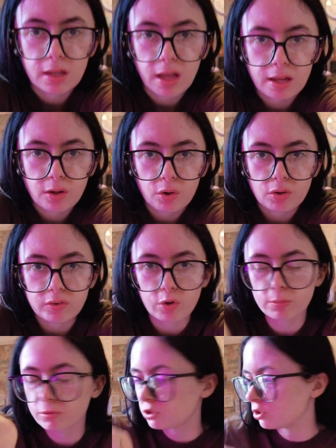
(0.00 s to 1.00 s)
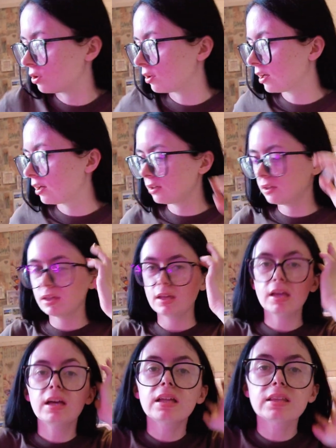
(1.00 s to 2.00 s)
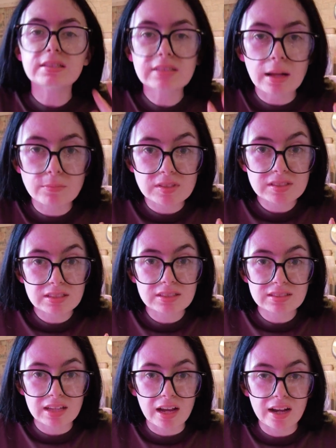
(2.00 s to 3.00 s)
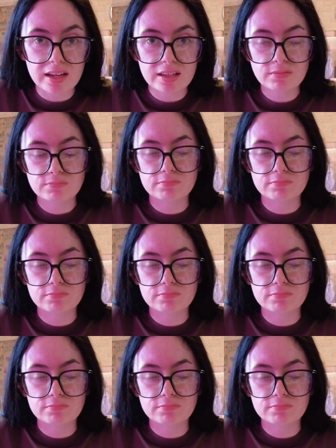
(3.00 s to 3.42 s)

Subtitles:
and hold it up to show you. This camera's gonna die.